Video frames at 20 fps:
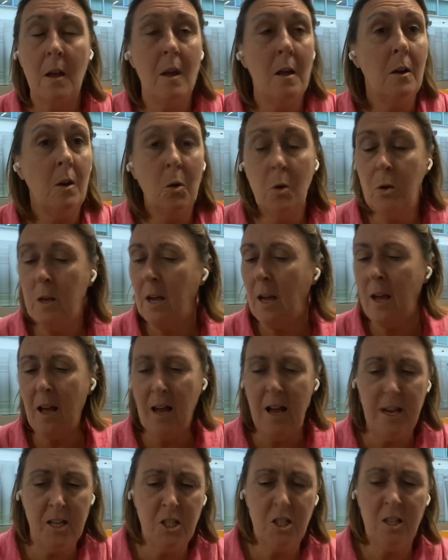Luca,
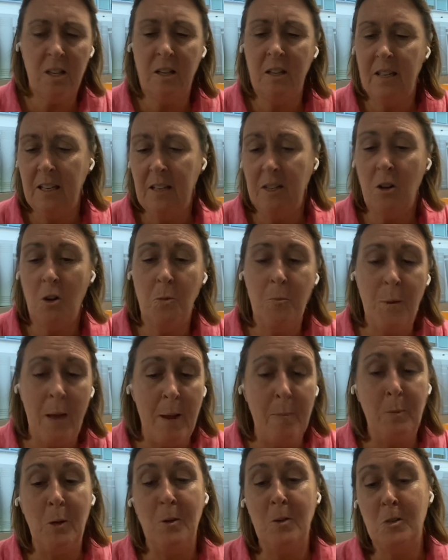Aisha, Nino,
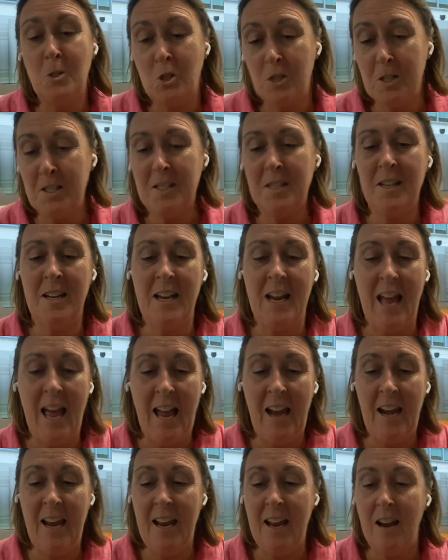Pablo, Tristan,
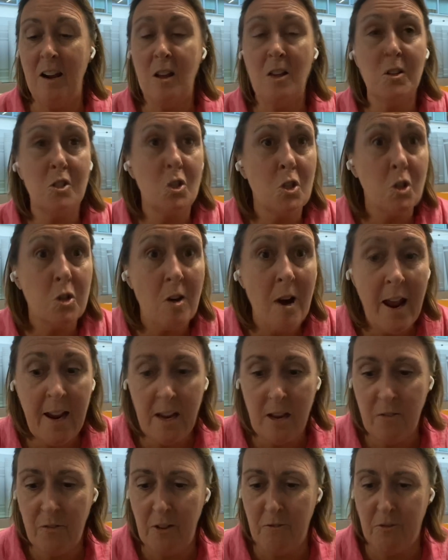Ali, I lost track
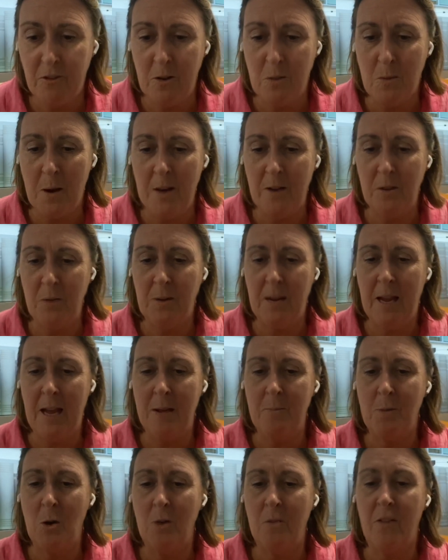of everyone who
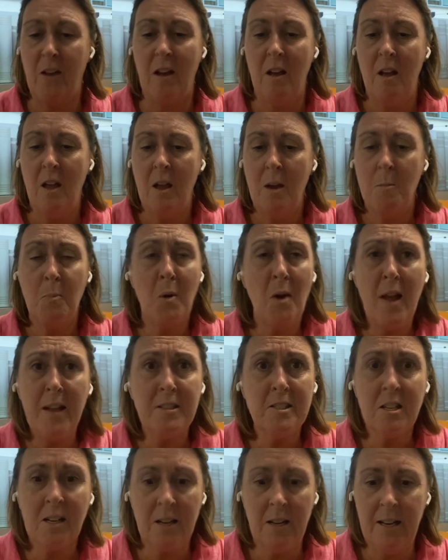came over.
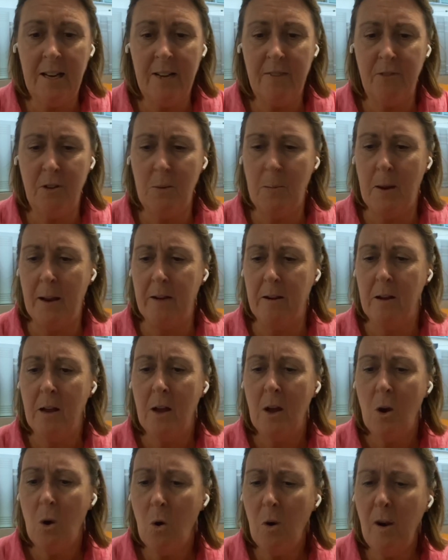Practically everyone.
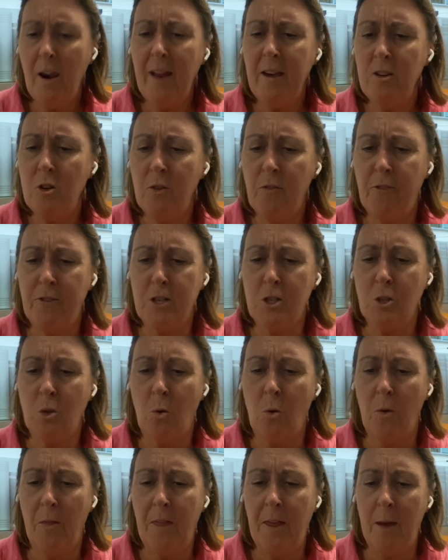All I knew for
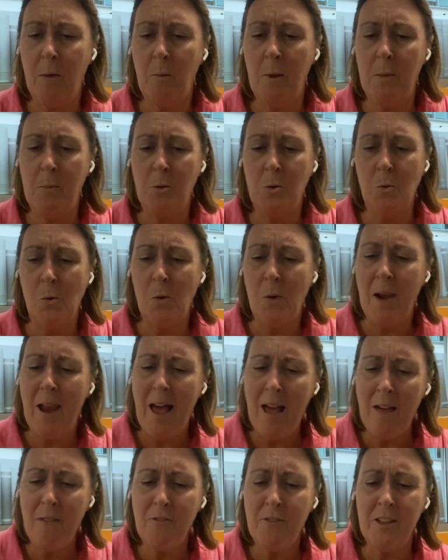sure that we were all
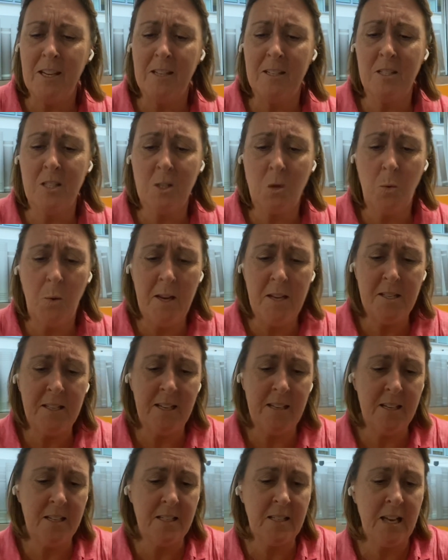laughing and
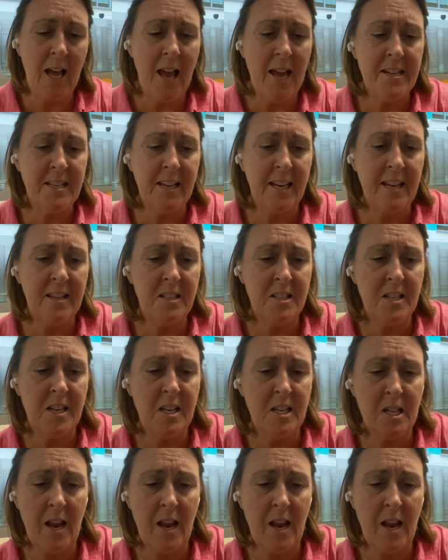squeezing in tight against each